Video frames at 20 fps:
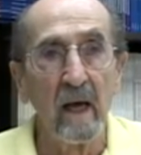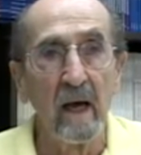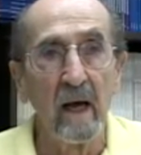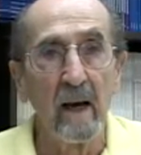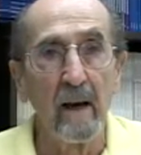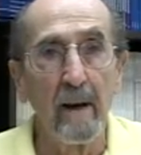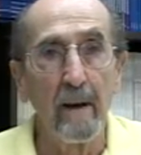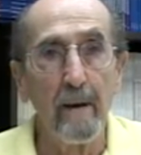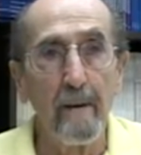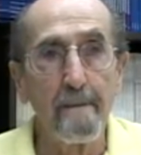
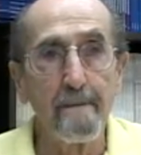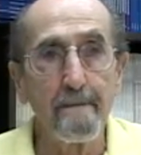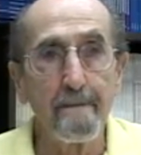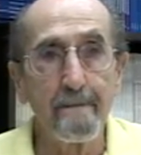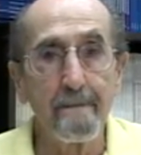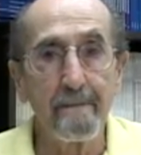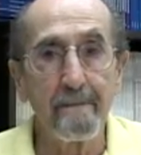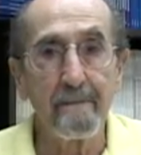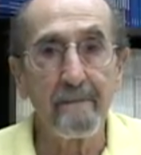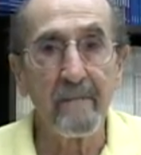
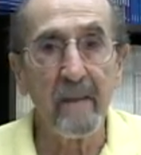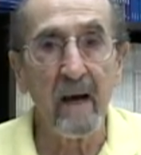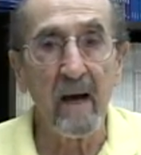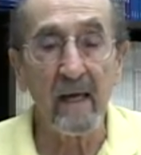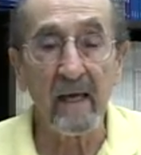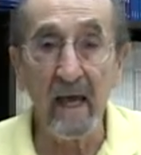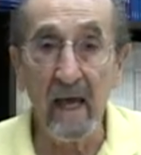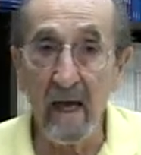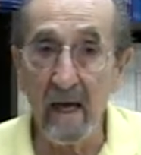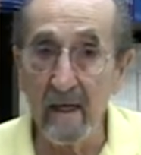
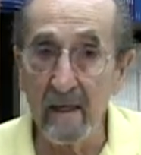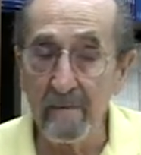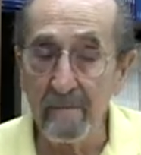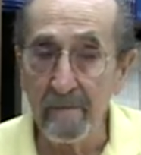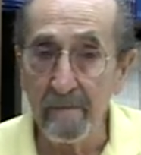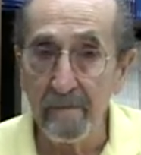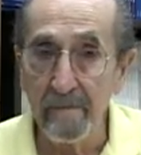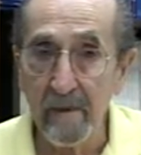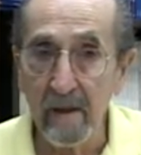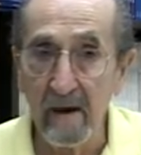
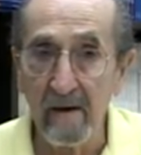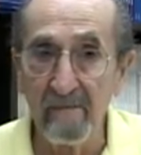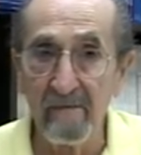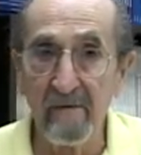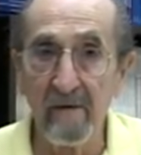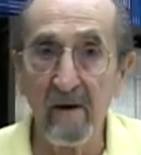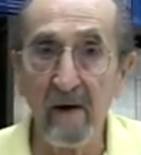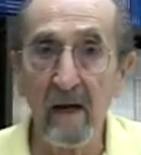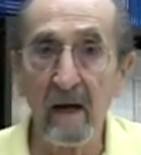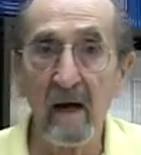Again, a very